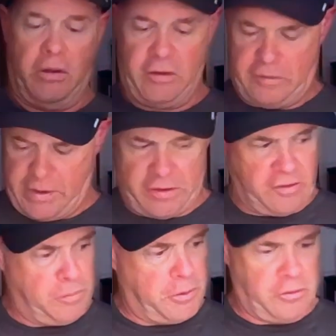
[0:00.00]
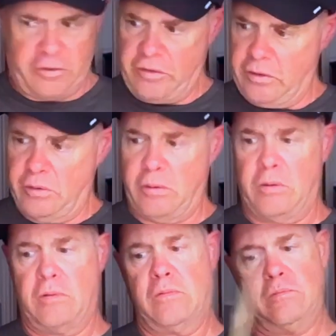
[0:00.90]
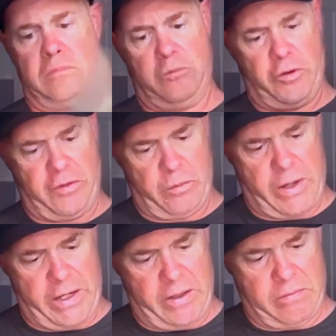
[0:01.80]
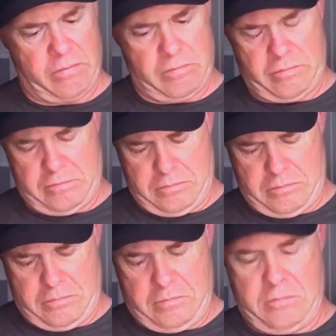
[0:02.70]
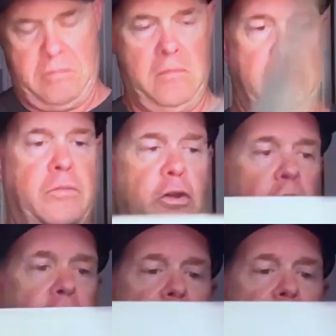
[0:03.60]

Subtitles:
looks like it's supposed to. Where's the writing? Go this